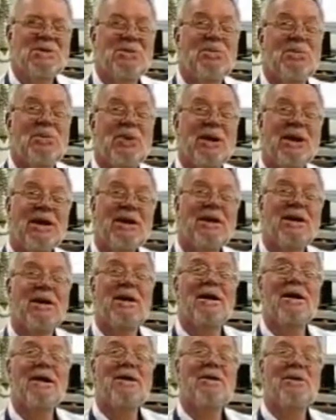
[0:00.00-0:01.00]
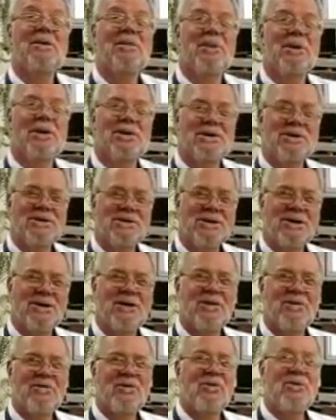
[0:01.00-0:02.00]
to bring a clean laboratory
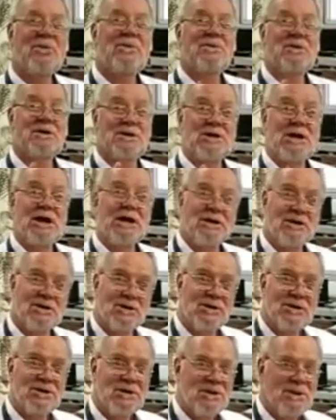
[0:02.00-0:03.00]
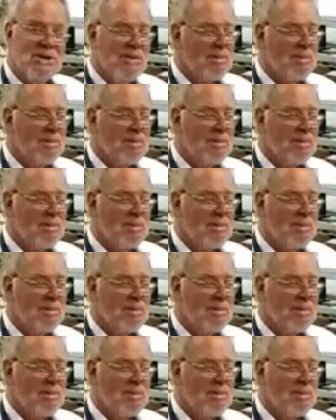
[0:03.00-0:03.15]
in the form of a tent.